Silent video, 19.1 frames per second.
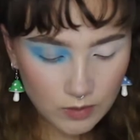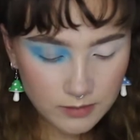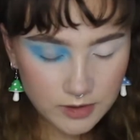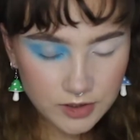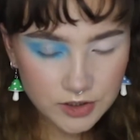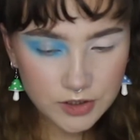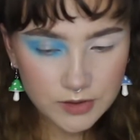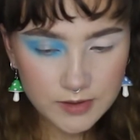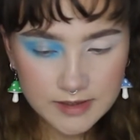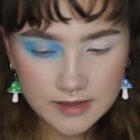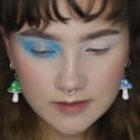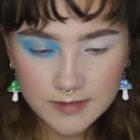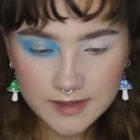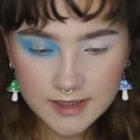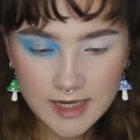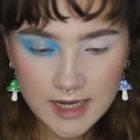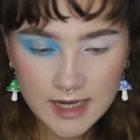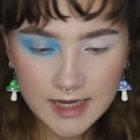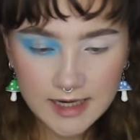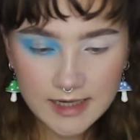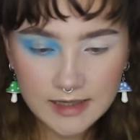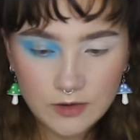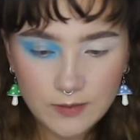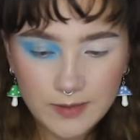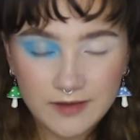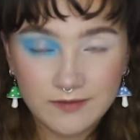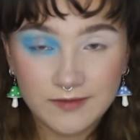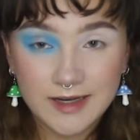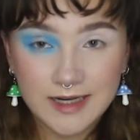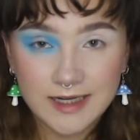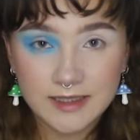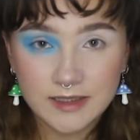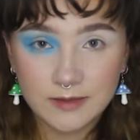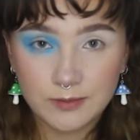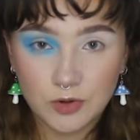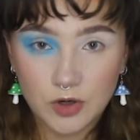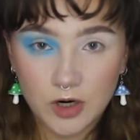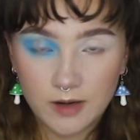I'm going to do is I'm going to take a little bit of
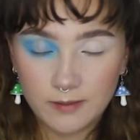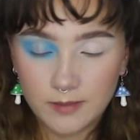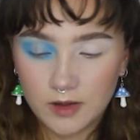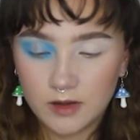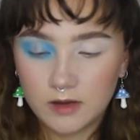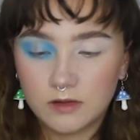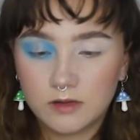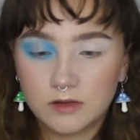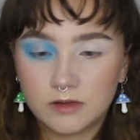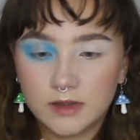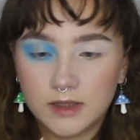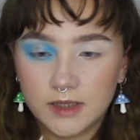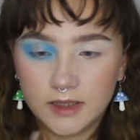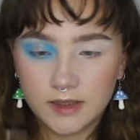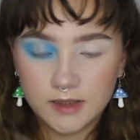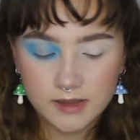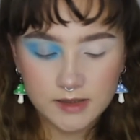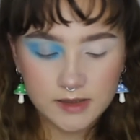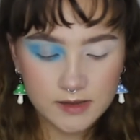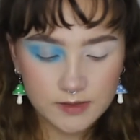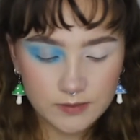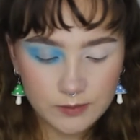glitter primer on this